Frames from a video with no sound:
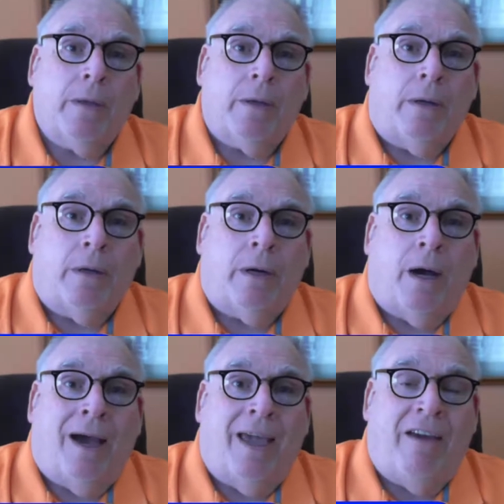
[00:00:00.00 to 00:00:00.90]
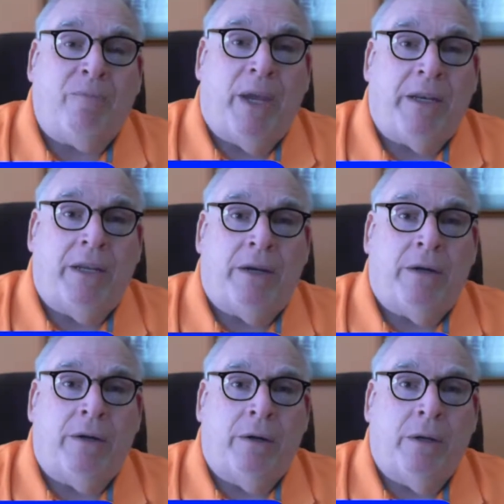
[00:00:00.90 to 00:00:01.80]
I have been
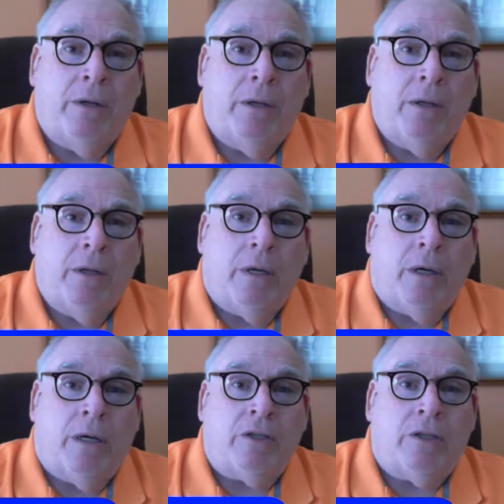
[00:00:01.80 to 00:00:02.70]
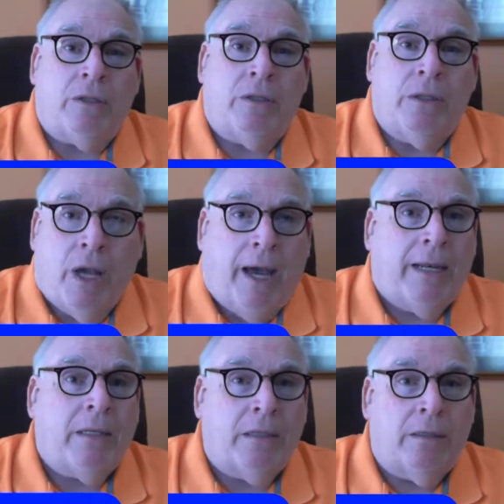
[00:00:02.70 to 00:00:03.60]
here, not